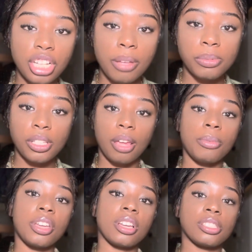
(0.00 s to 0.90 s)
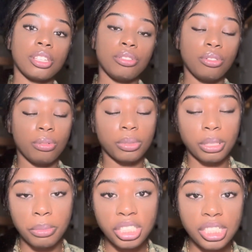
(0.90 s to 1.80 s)
ship so that we continue on with
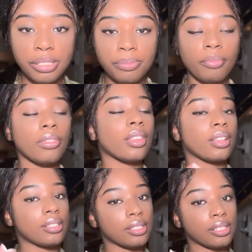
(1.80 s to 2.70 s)
the mission.